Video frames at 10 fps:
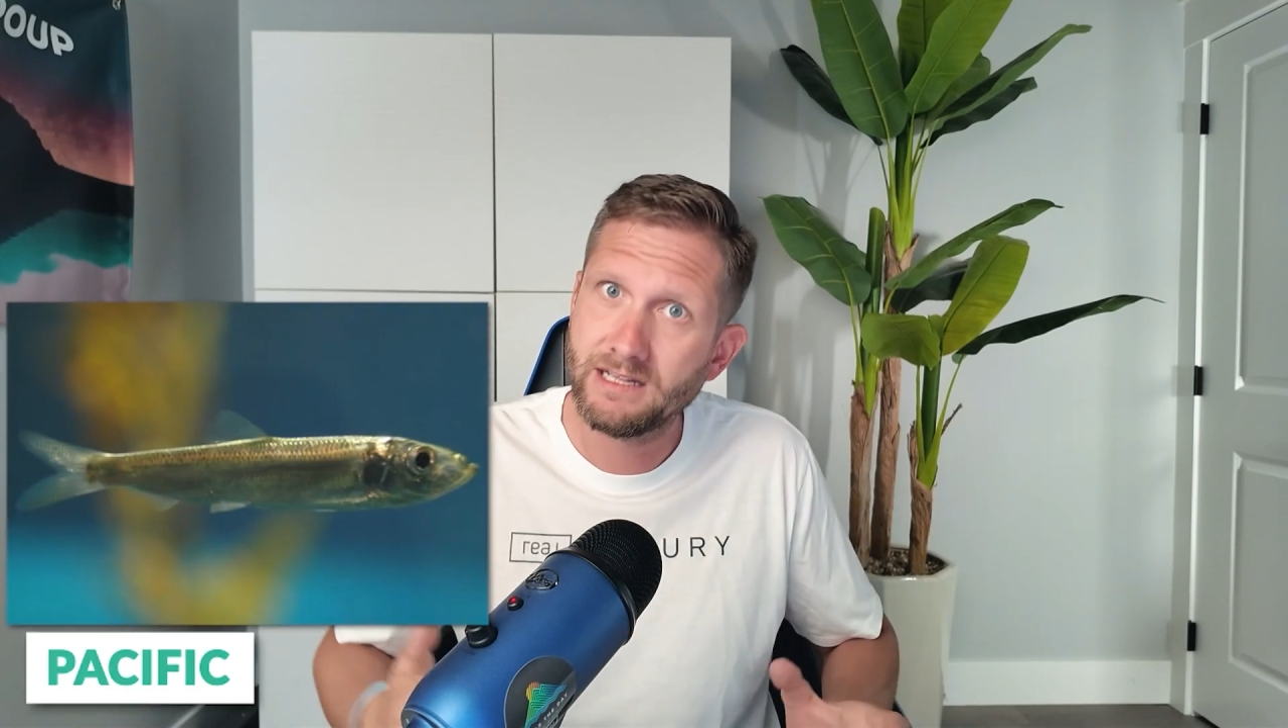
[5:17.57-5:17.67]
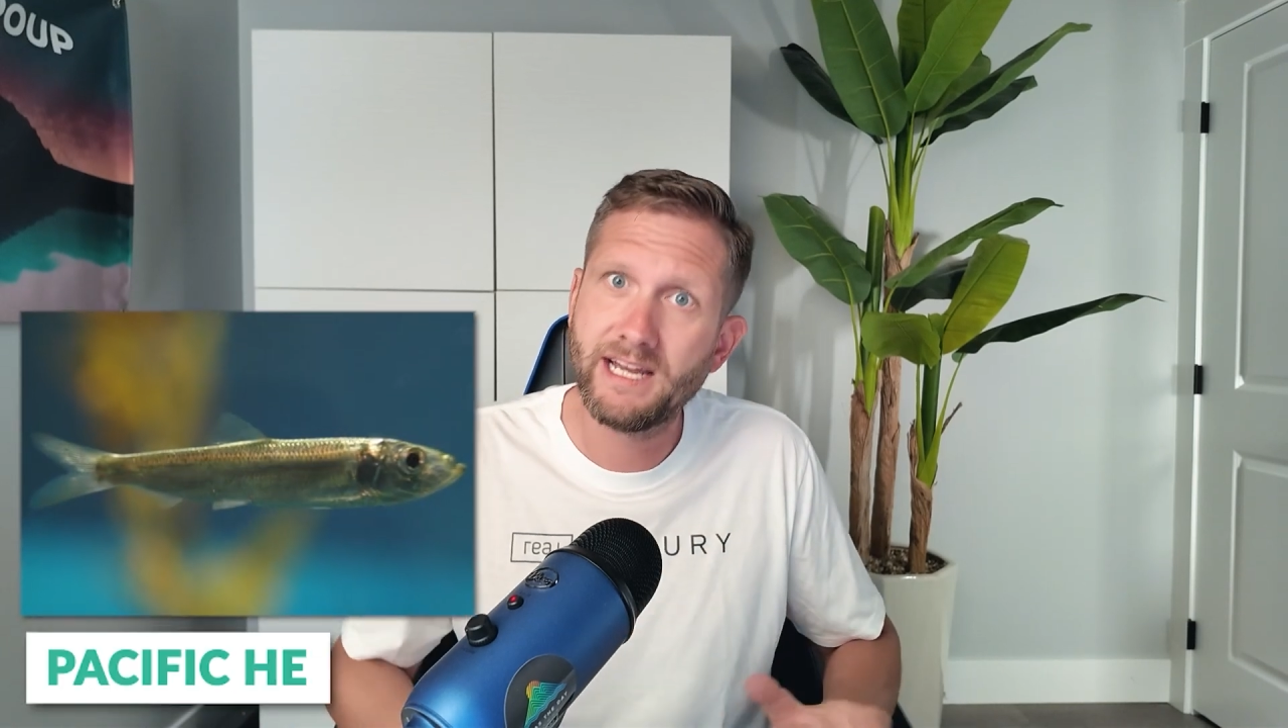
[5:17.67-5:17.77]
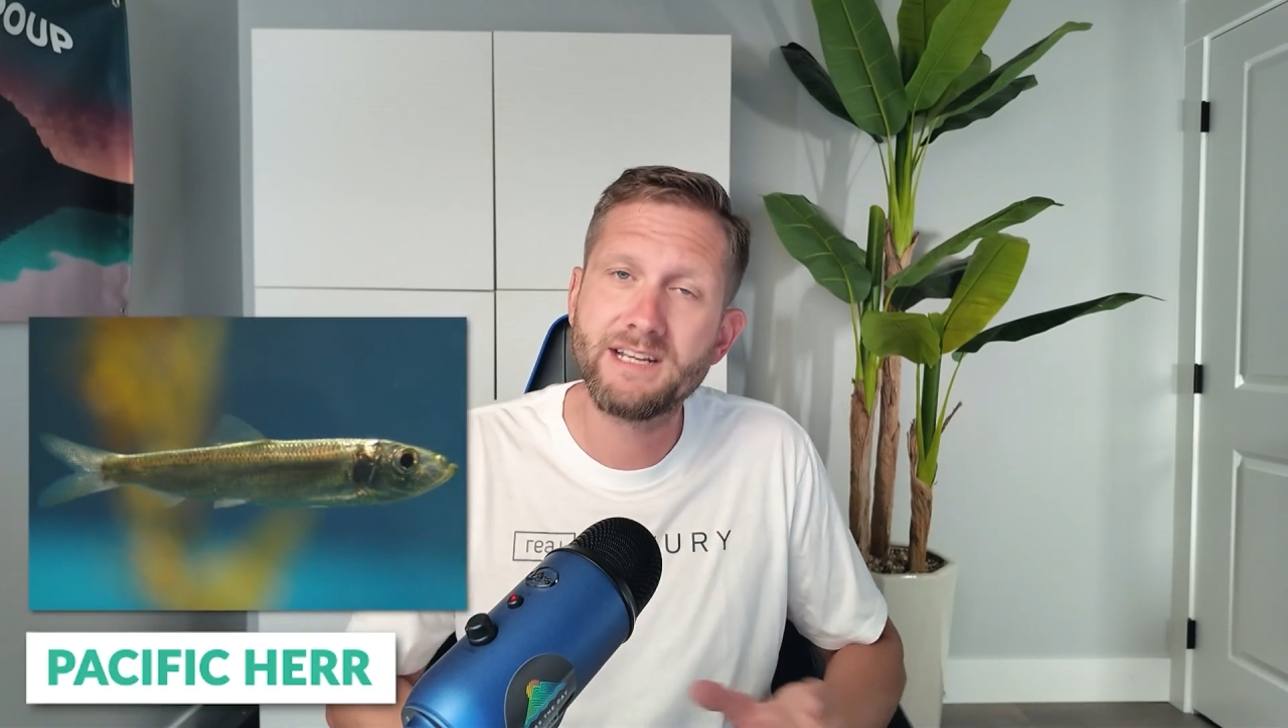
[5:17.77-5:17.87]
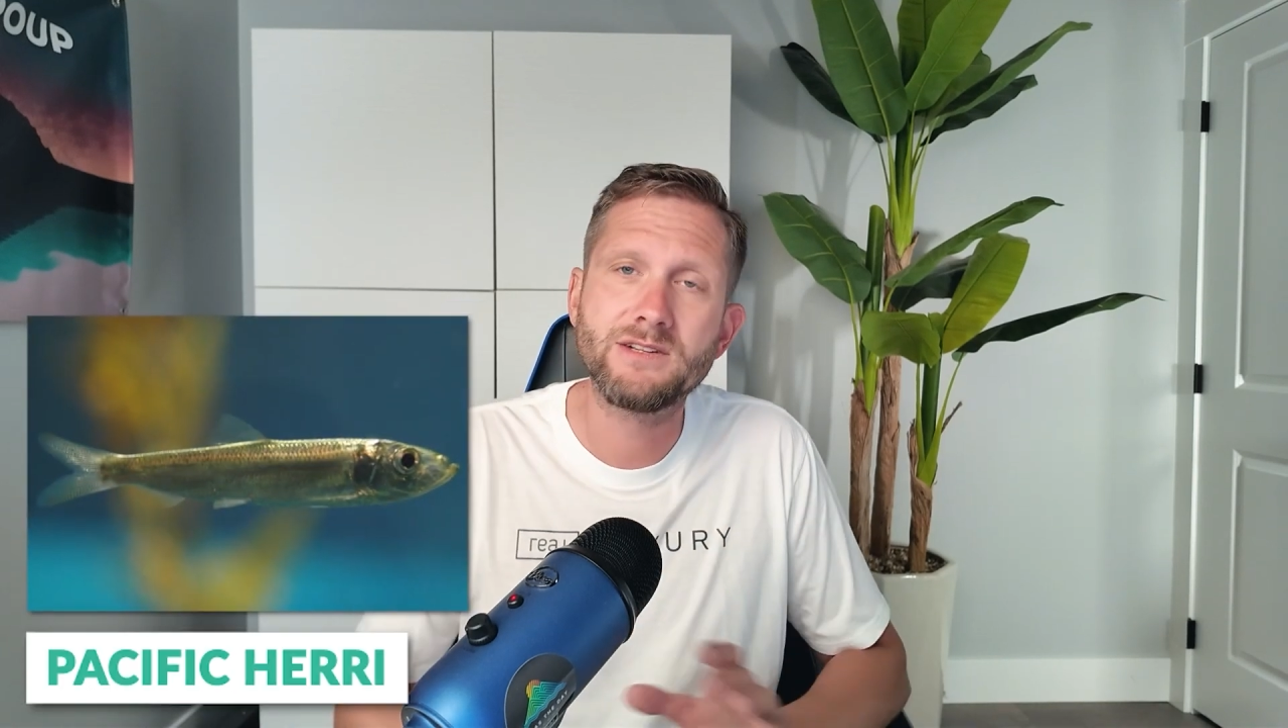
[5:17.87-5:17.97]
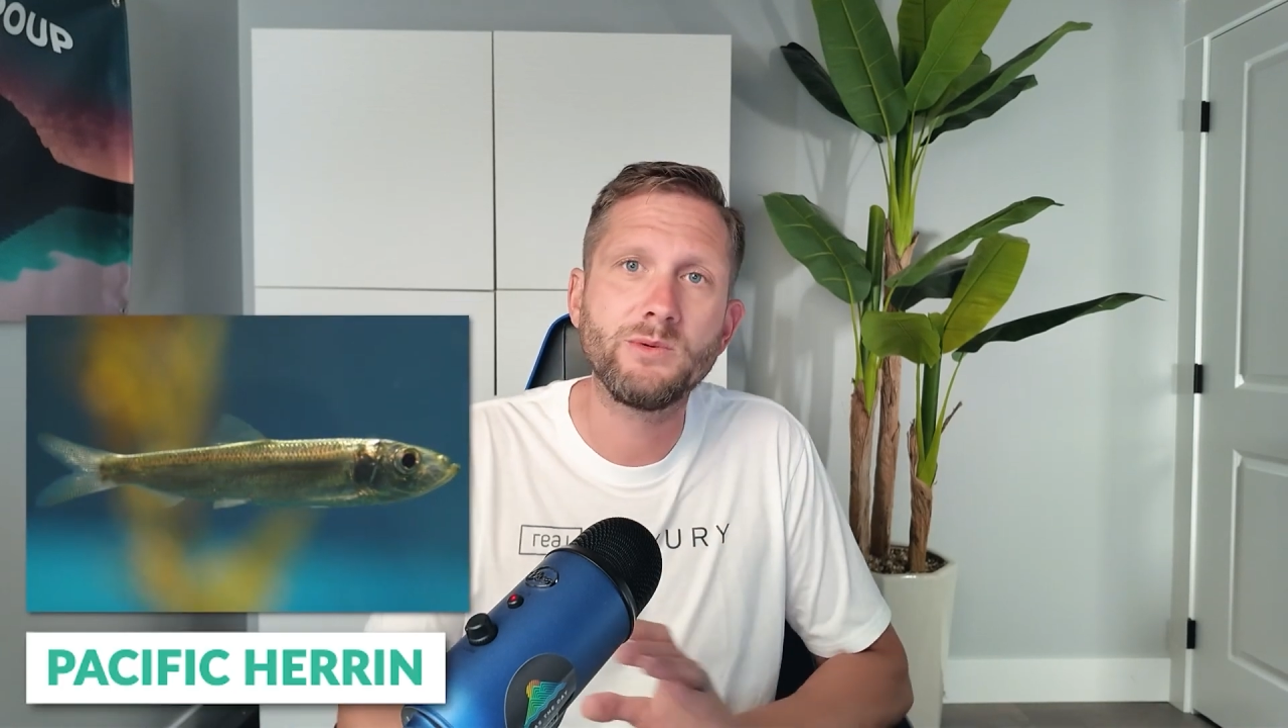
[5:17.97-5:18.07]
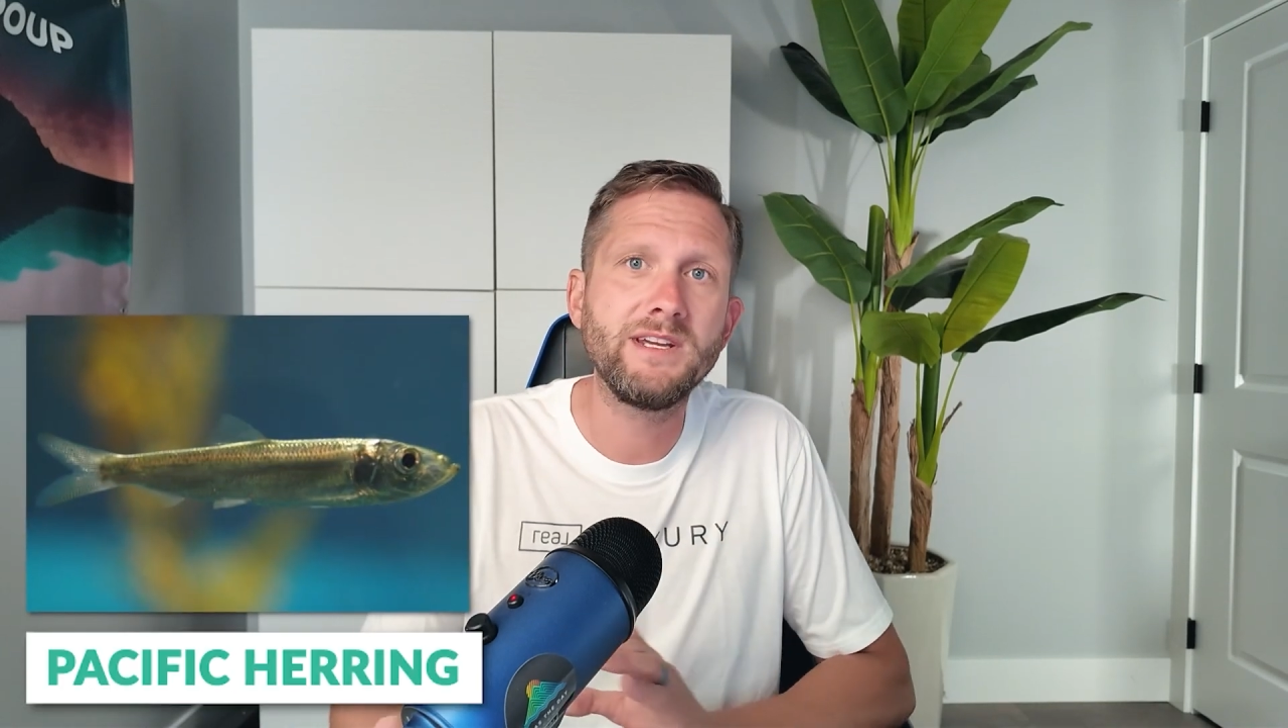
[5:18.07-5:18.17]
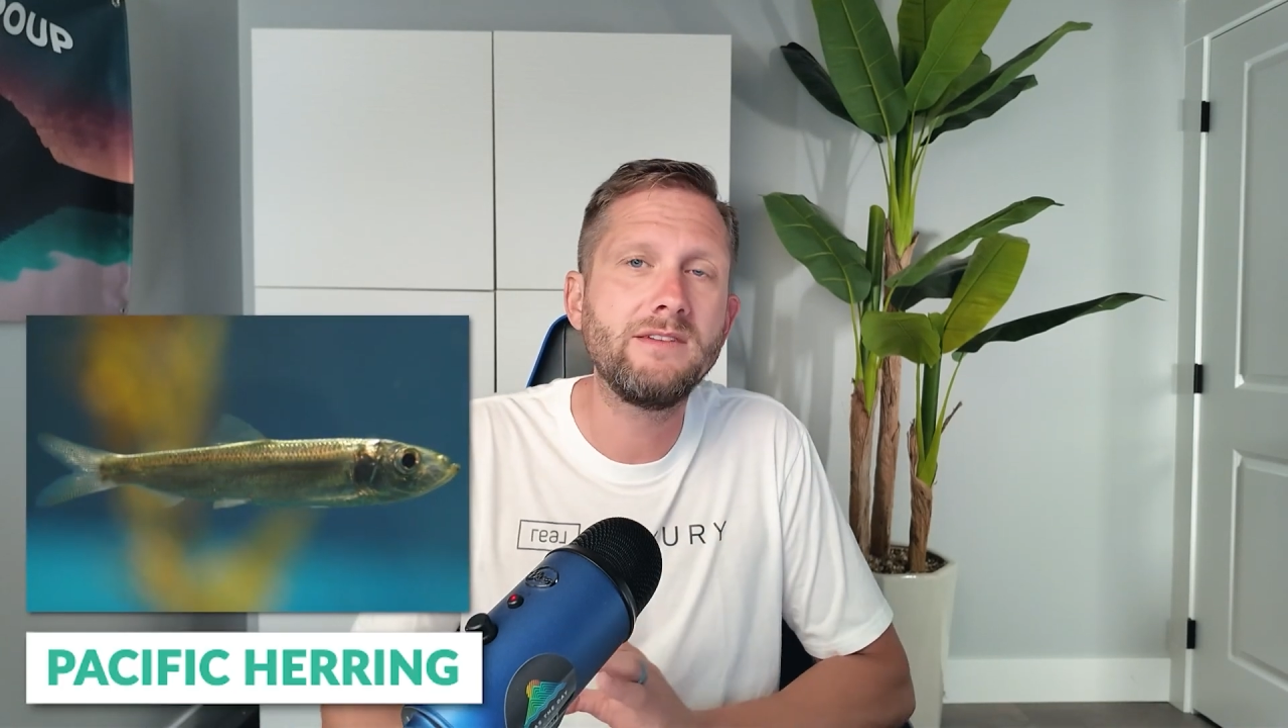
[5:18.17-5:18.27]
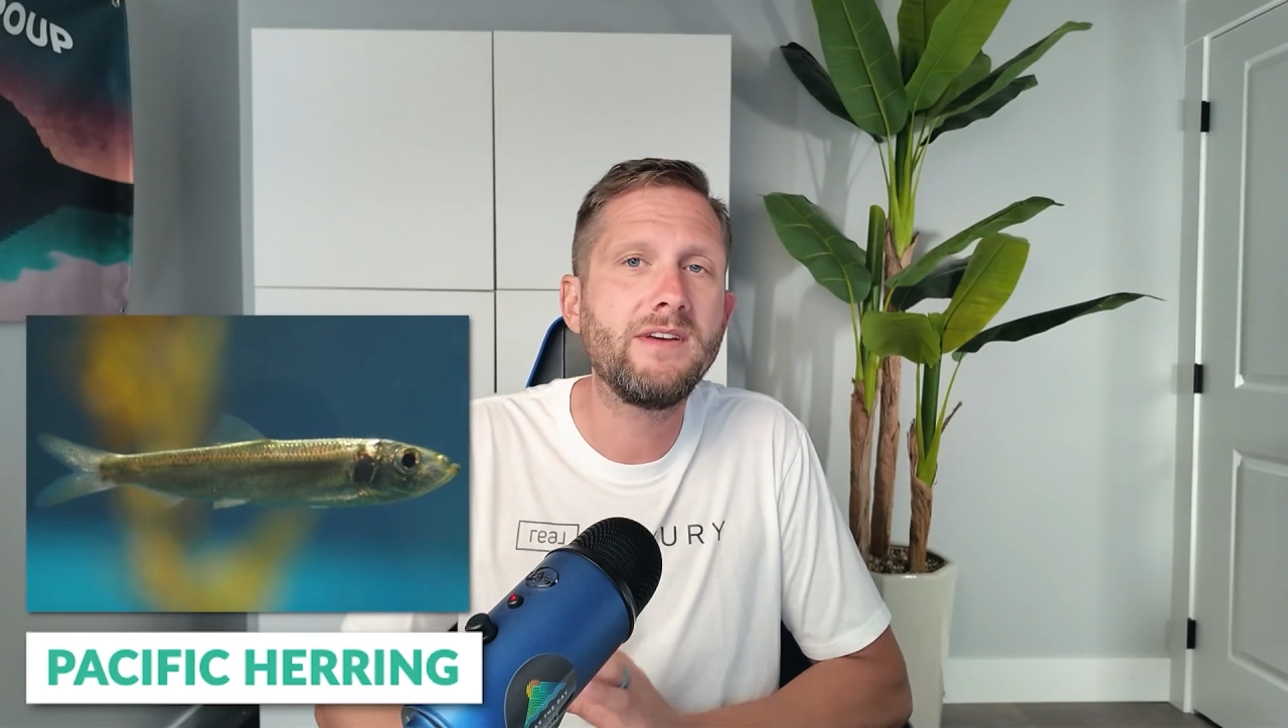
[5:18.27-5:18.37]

like to weave